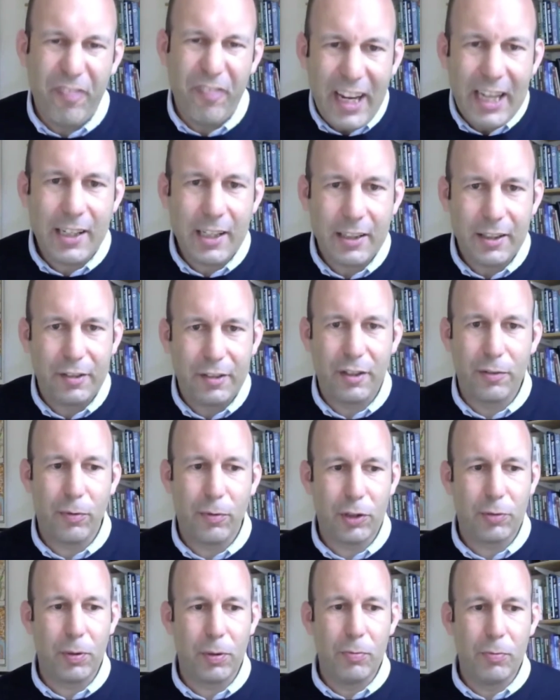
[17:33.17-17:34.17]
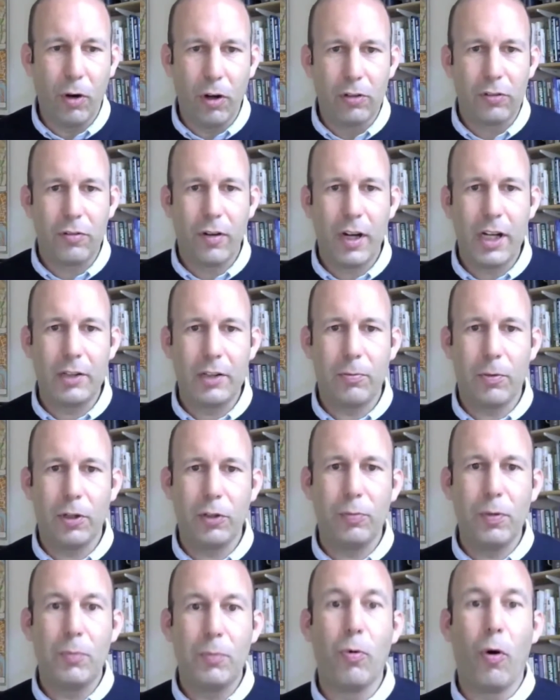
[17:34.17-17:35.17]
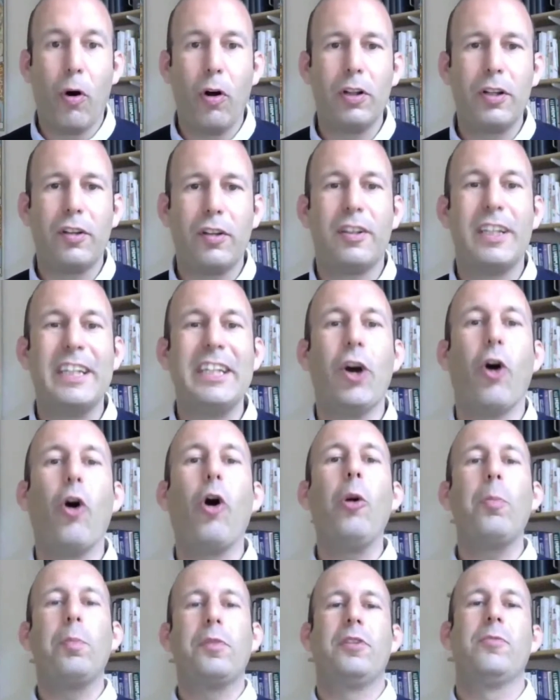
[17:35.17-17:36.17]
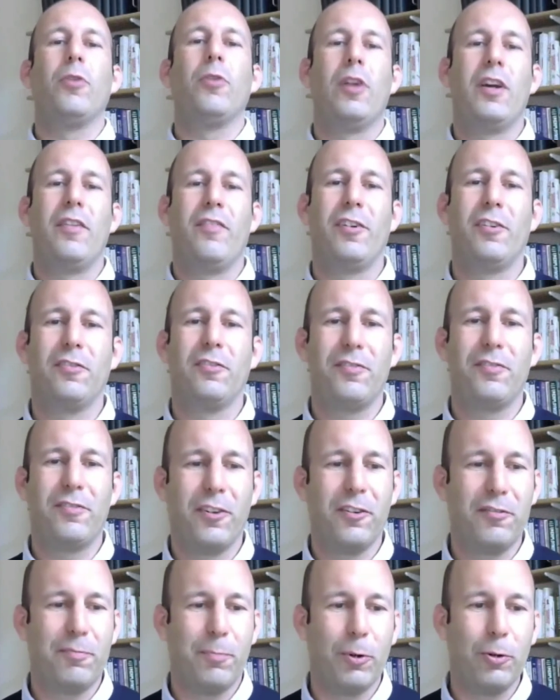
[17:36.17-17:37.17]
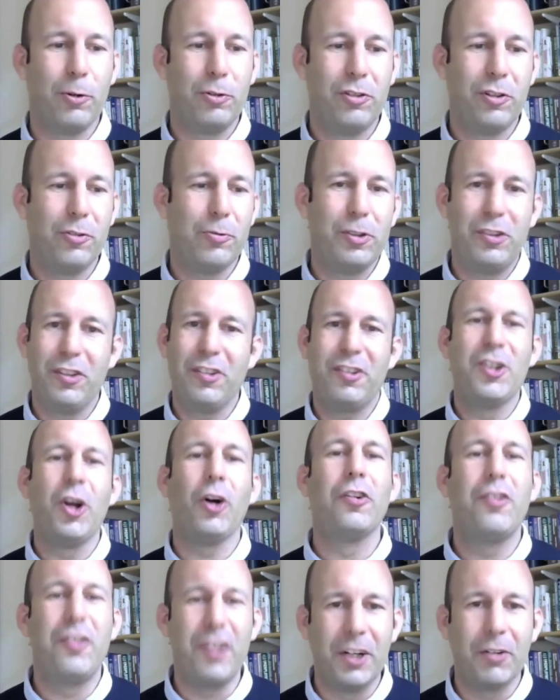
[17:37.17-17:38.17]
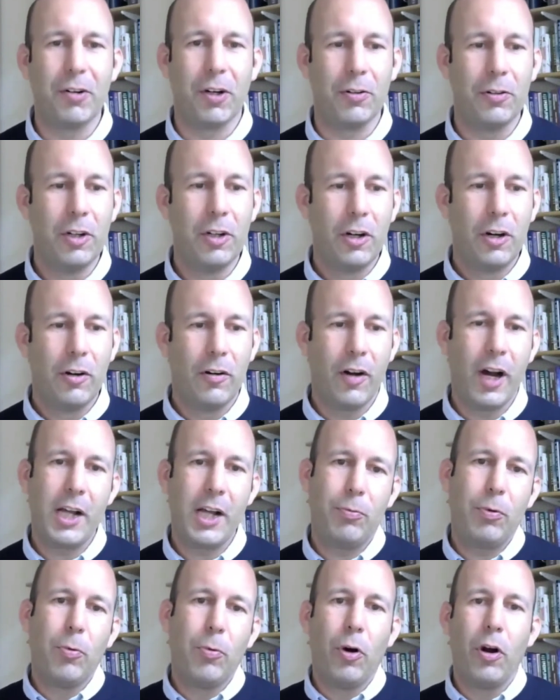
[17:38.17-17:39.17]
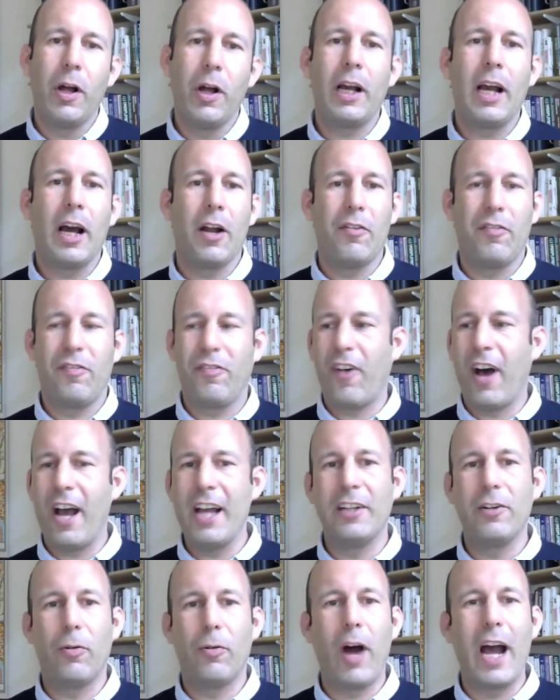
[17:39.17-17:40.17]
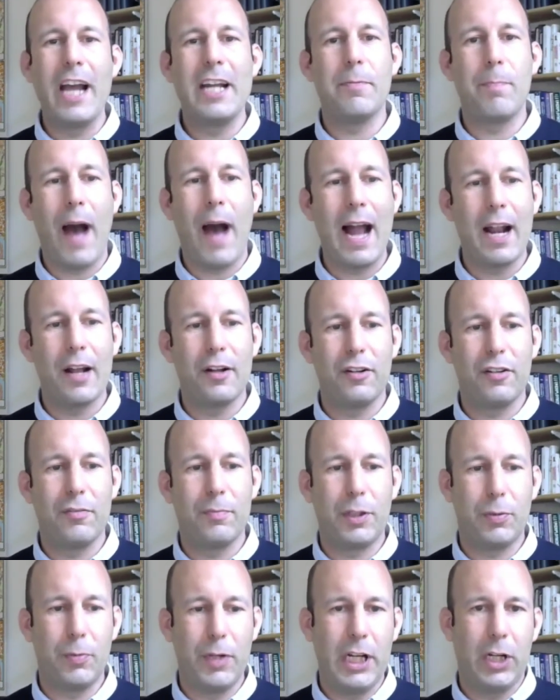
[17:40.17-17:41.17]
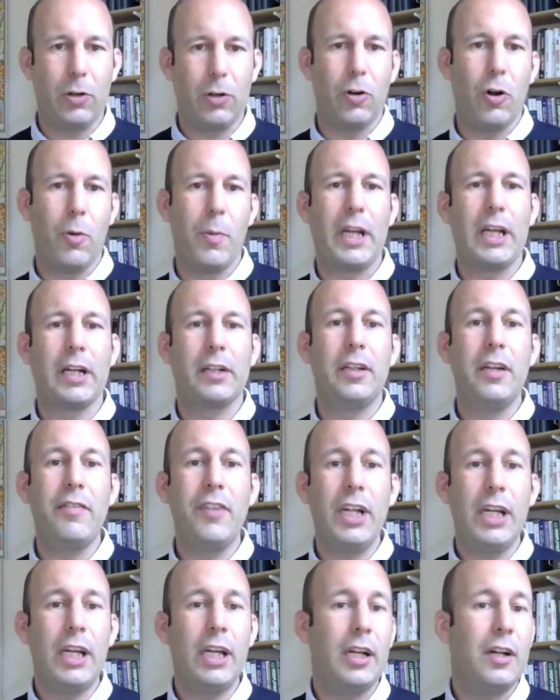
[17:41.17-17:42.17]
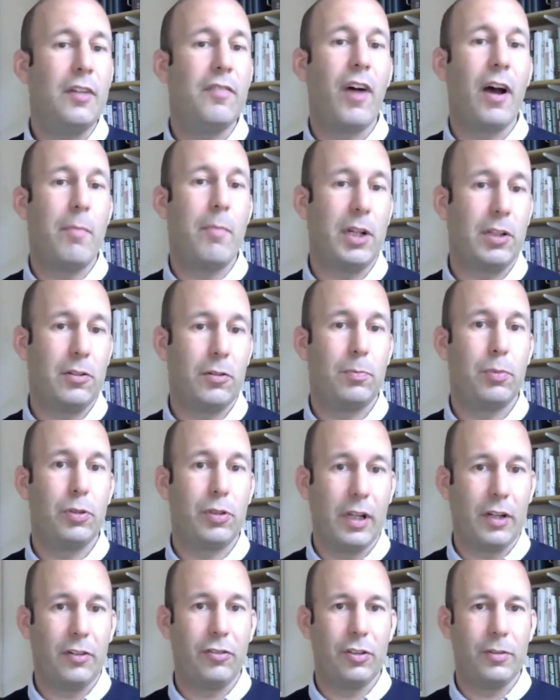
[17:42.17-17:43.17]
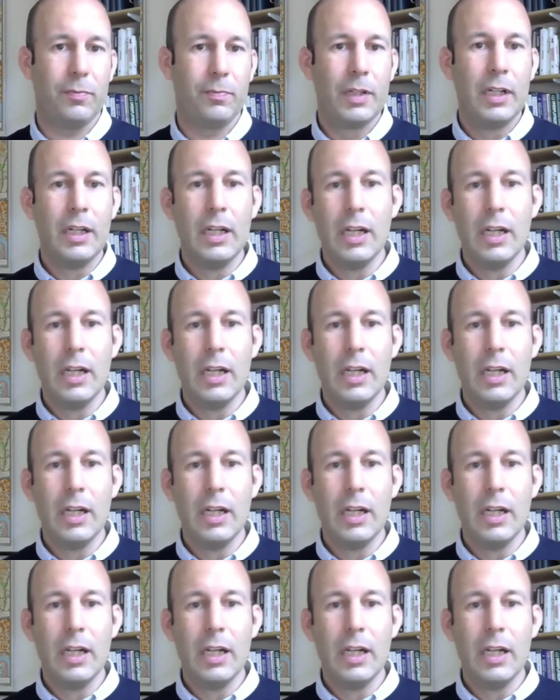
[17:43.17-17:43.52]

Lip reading: think that this is what we want, right? What we want is the optimal level of pollution, which is not zero, right? We want to kind of find the right balance between economic activity and environmental protection.